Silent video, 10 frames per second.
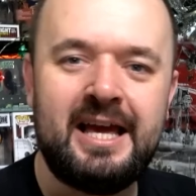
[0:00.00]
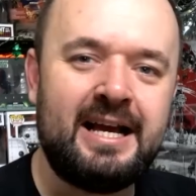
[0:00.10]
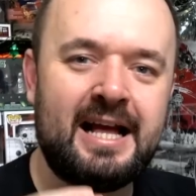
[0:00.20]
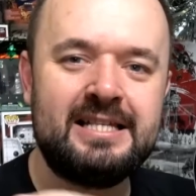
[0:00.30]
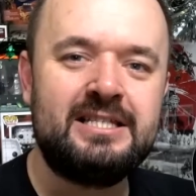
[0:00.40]
it
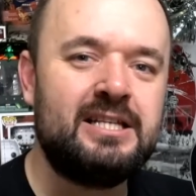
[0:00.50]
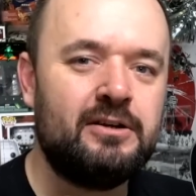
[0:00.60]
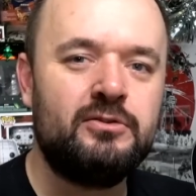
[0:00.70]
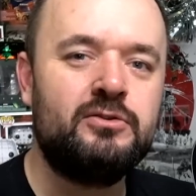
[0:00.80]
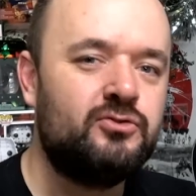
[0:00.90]
can
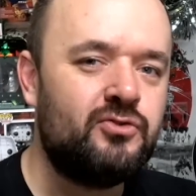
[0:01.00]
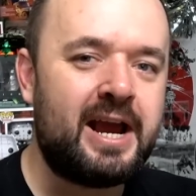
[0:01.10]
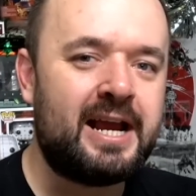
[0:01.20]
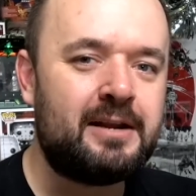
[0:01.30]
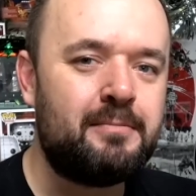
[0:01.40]
still
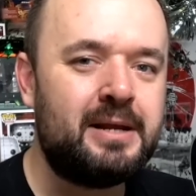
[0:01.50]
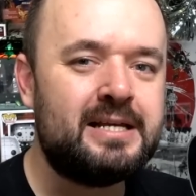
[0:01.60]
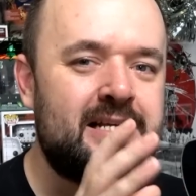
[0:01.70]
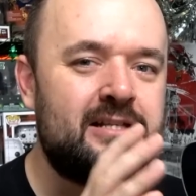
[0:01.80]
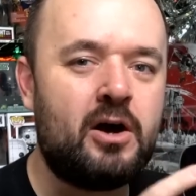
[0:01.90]
drain. But it
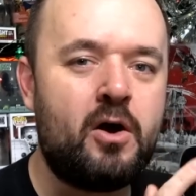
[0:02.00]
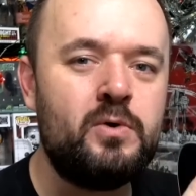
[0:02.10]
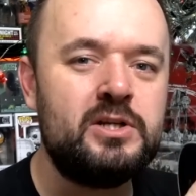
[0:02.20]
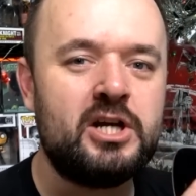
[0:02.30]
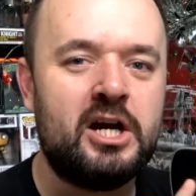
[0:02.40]
seems to hold
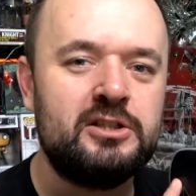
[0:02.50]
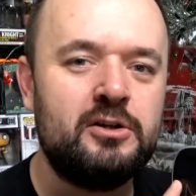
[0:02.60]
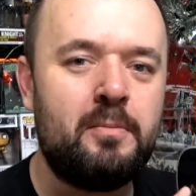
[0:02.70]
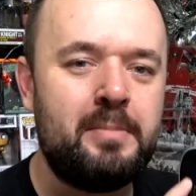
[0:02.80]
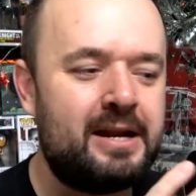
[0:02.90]
its charge a
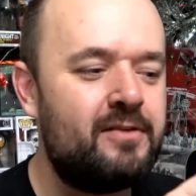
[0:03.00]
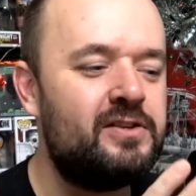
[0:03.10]
lot better if